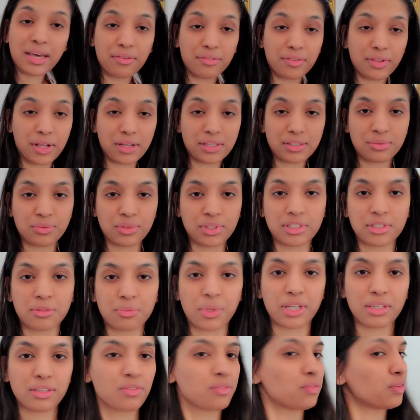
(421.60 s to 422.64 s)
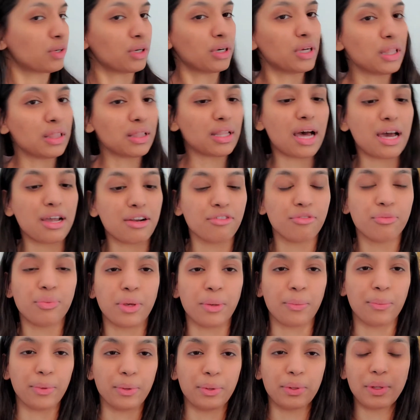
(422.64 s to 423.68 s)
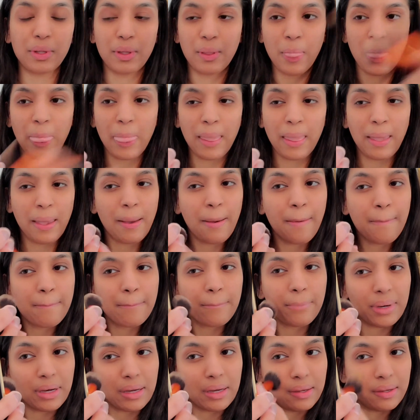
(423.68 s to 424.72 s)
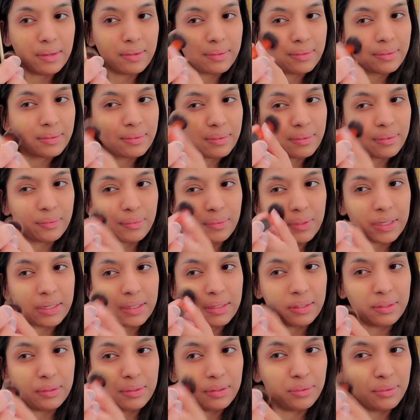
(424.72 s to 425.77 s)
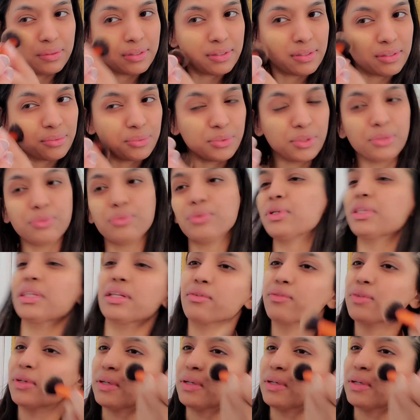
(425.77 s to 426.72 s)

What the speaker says: respect for a lot of people, but what can you do? This is the world we live in.